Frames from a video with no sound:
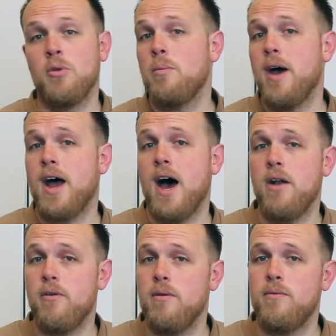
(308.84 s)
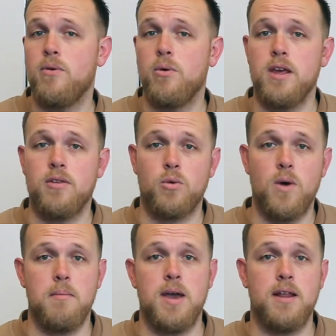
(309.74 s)
to about 140
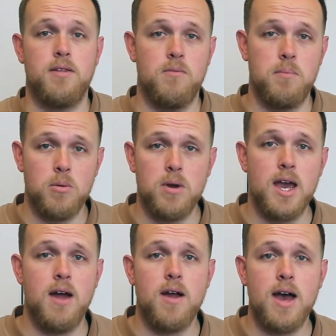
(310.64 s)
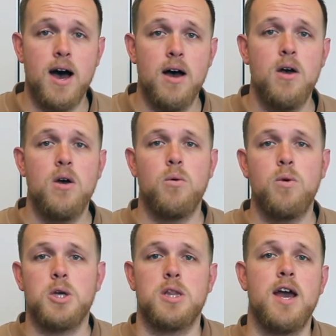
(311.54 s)
square meters of building area,
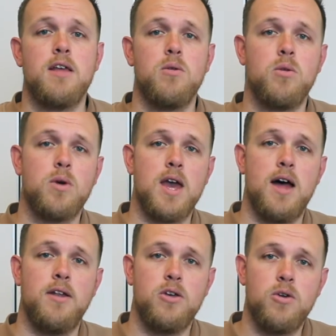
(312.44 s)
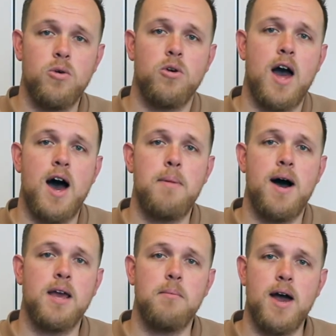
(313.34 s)
which takes into account 2 car
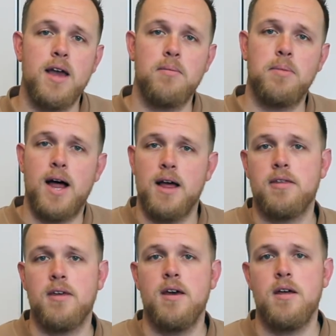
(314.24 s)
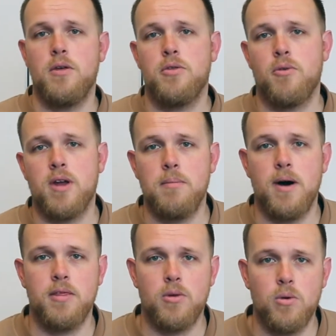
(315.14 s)
parking bays plus the
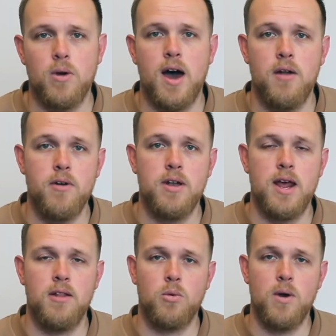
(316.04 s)
3x2 110 square